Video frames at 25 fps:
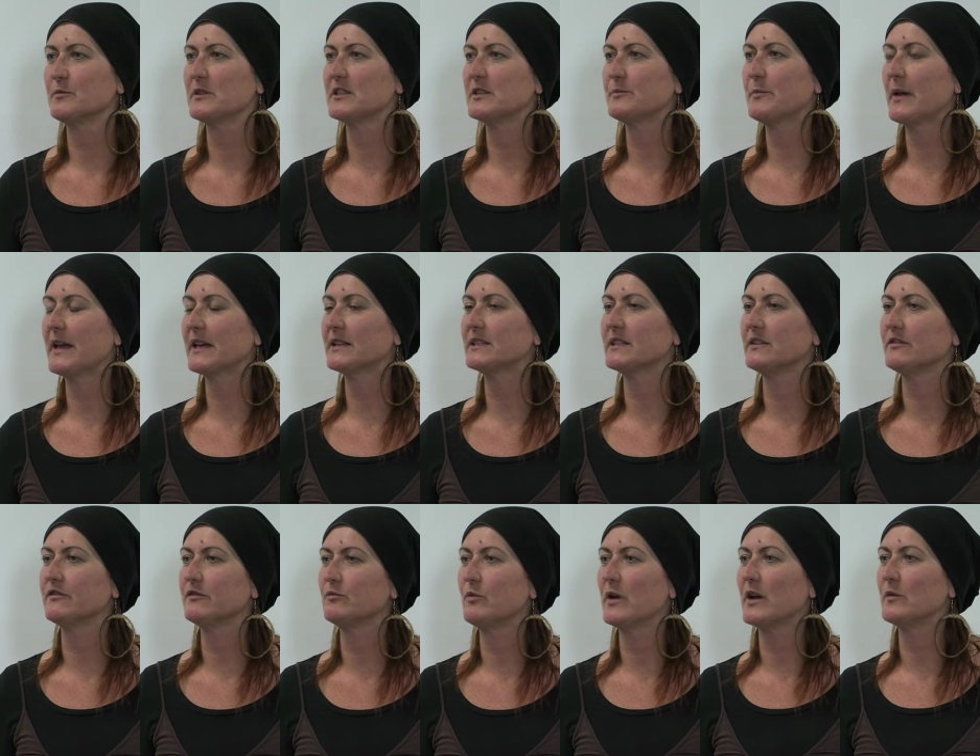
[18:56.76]

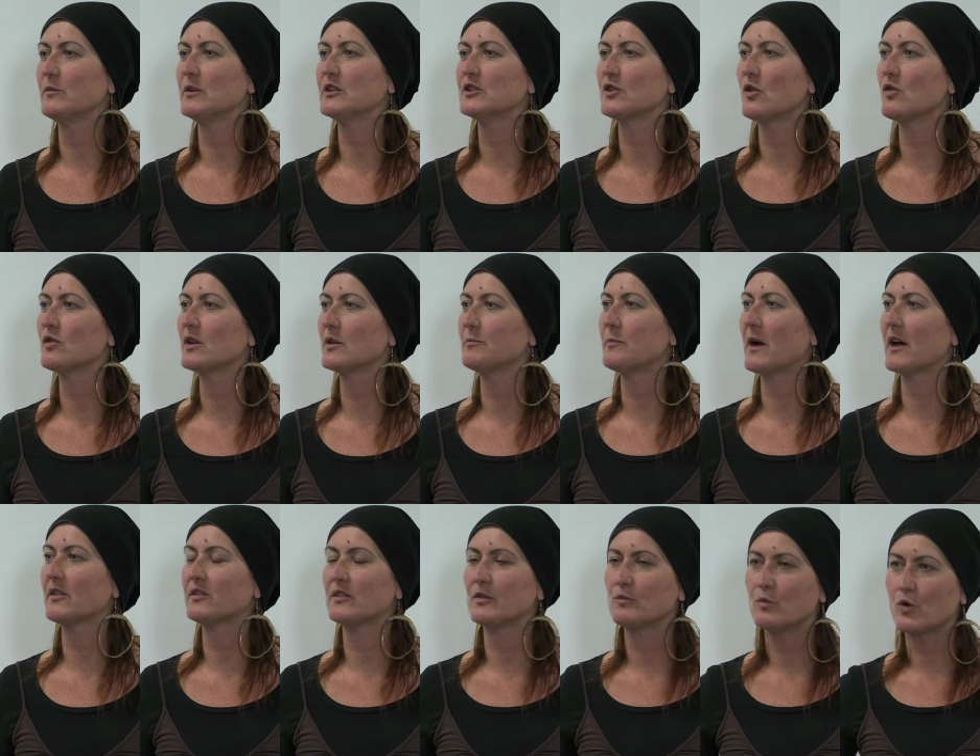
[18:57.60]
perspective, where we talk
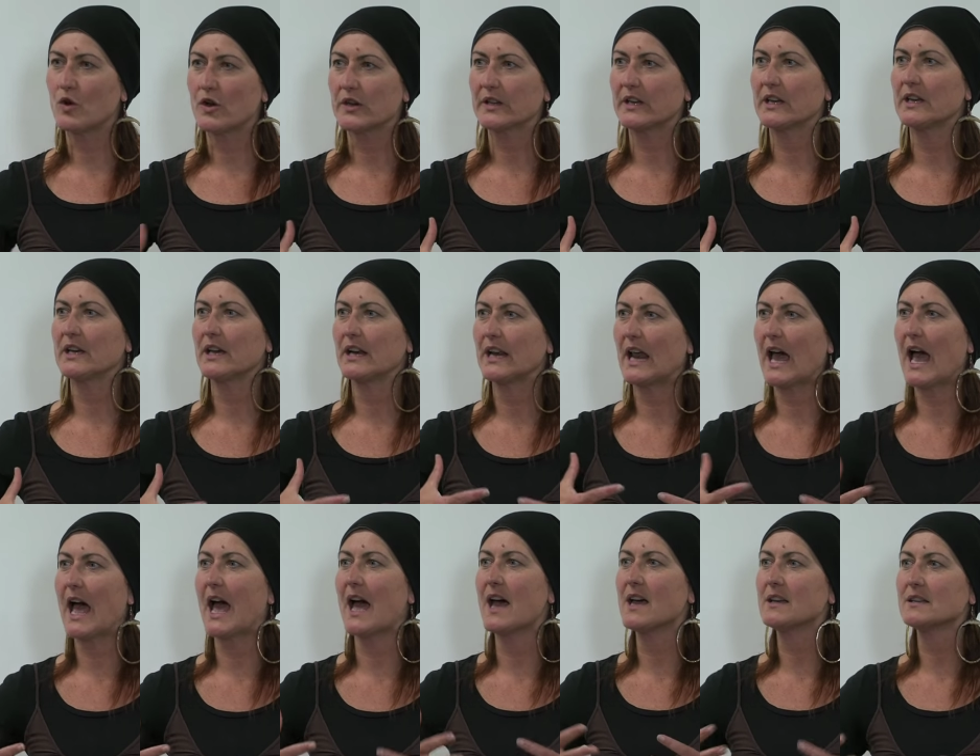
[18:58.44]
about the working
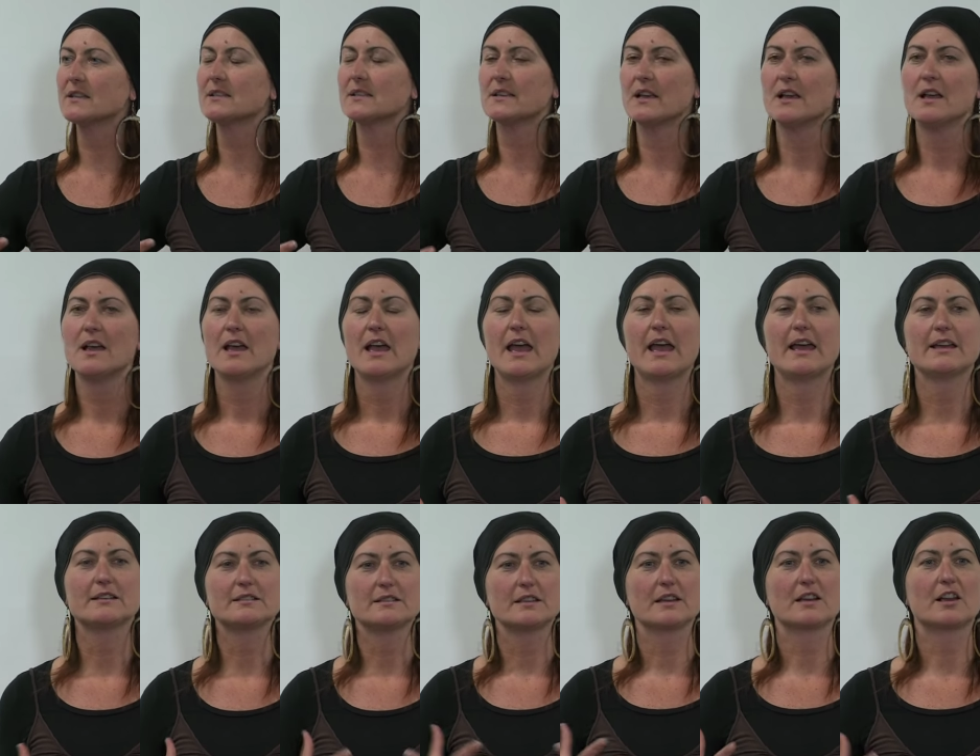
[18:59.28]
class
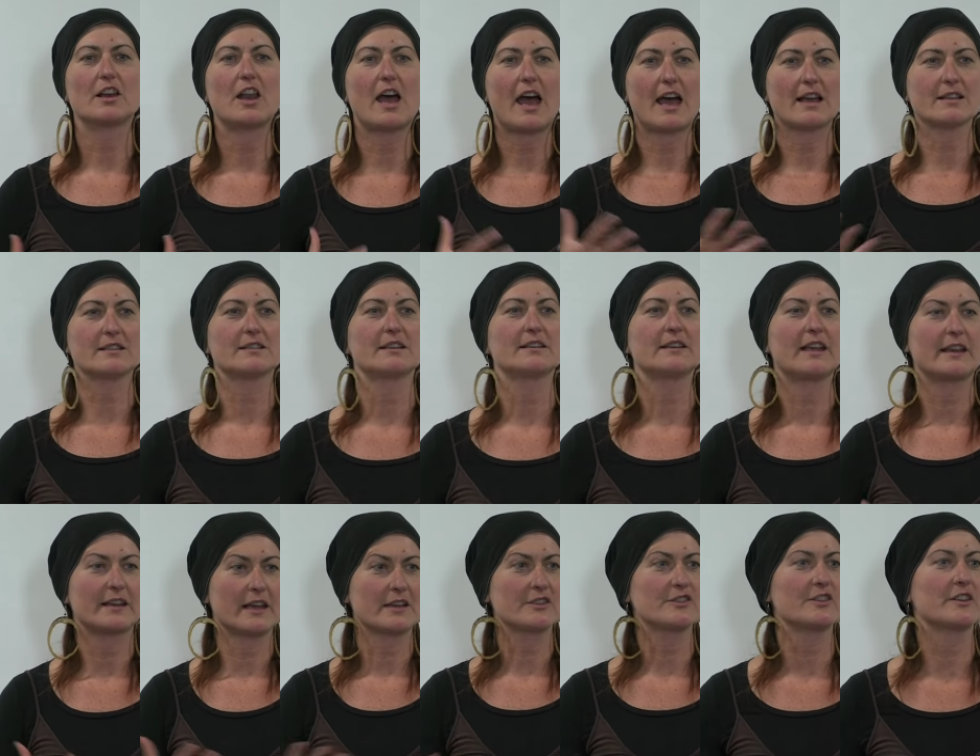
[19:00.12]
as the class that
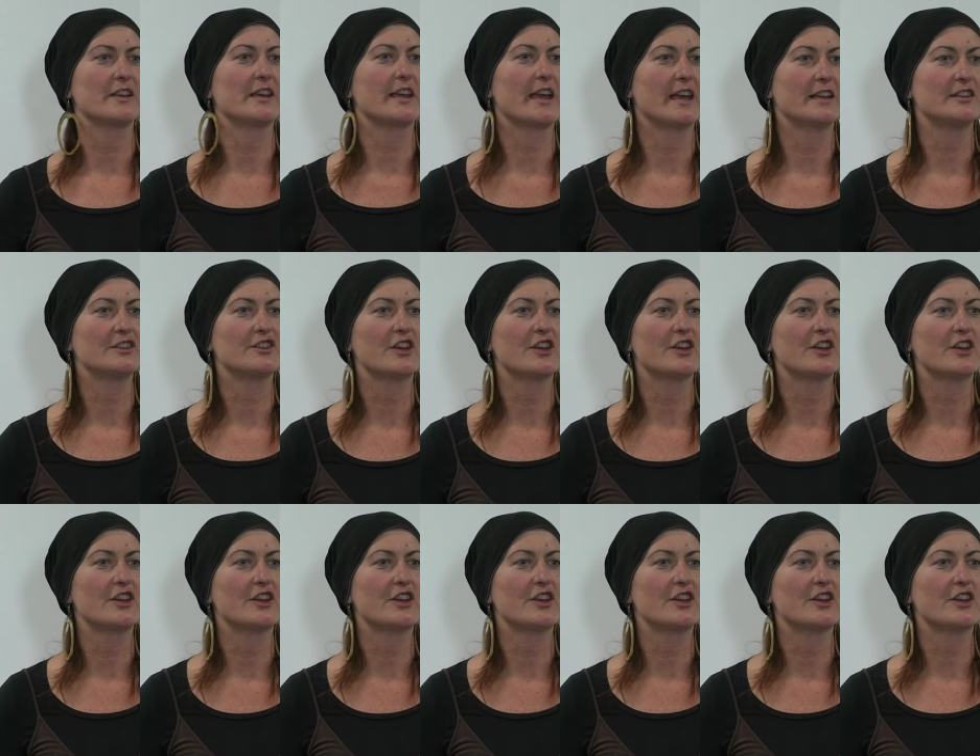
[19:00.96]
actually can